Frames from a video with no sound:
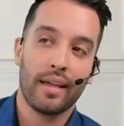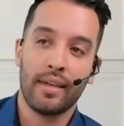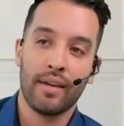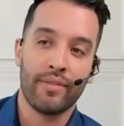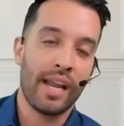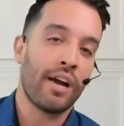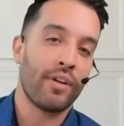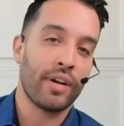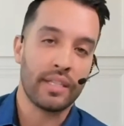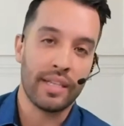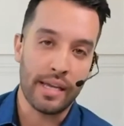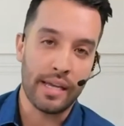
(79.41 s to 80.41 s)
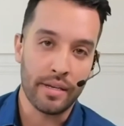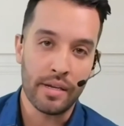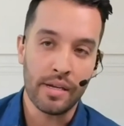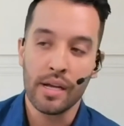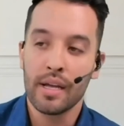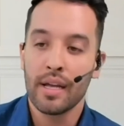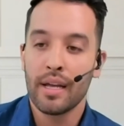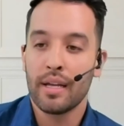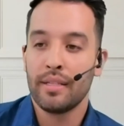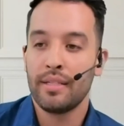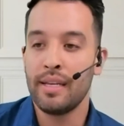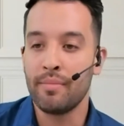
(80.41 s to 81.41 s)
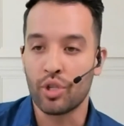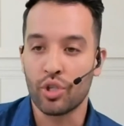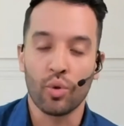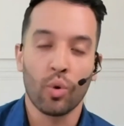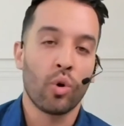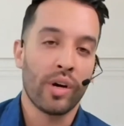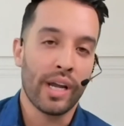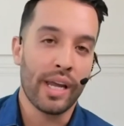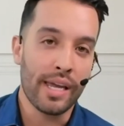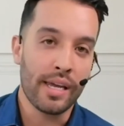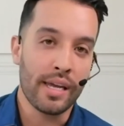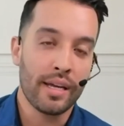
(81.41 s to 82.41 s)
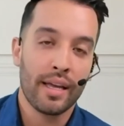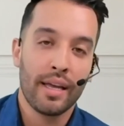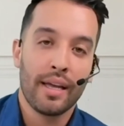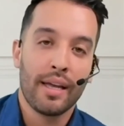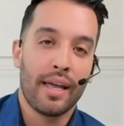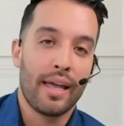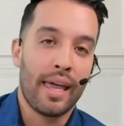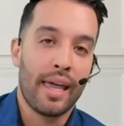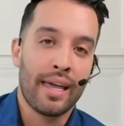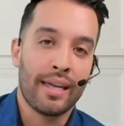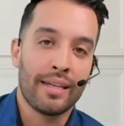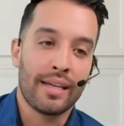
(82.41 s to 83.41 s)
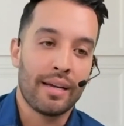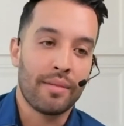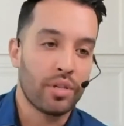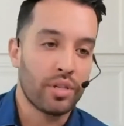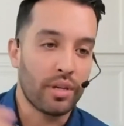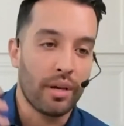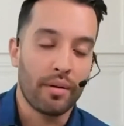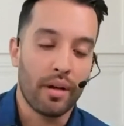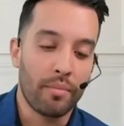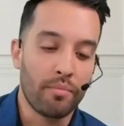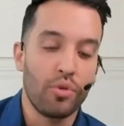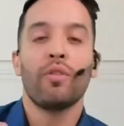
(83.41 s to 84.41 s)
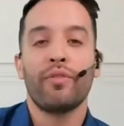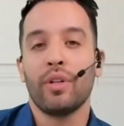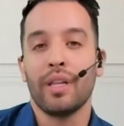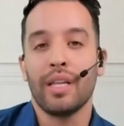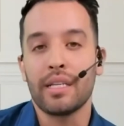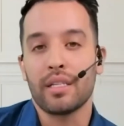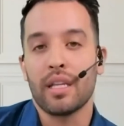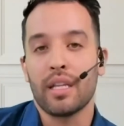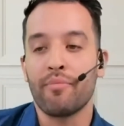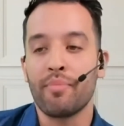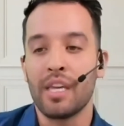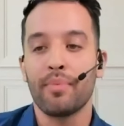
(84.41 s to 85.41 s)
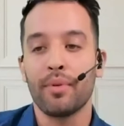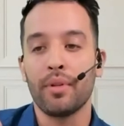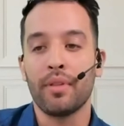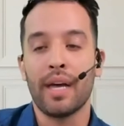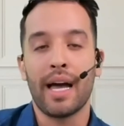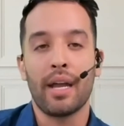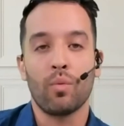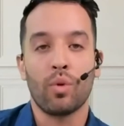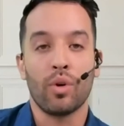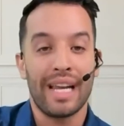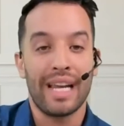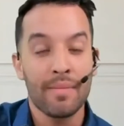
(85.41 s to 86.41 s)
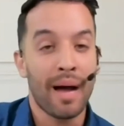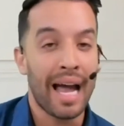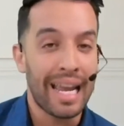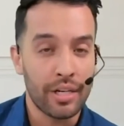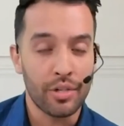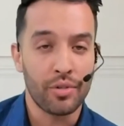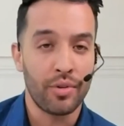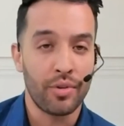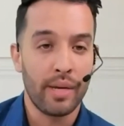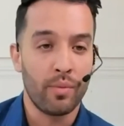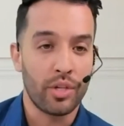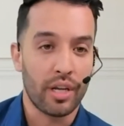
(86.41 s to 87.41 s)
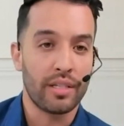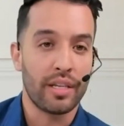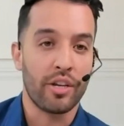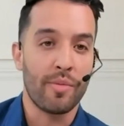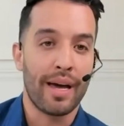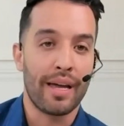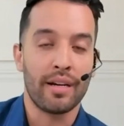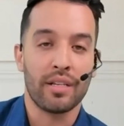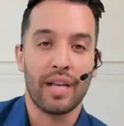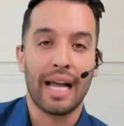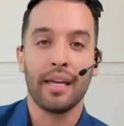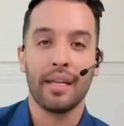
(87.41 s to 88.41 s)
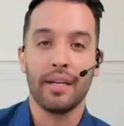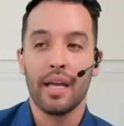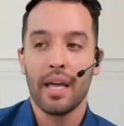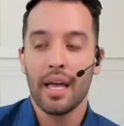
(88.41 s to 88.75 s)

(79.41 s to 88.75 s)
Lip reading: Kevin Harrington, Tim Story, and just a beautiful list of people that were in my industry, which I'll tell you about in a second,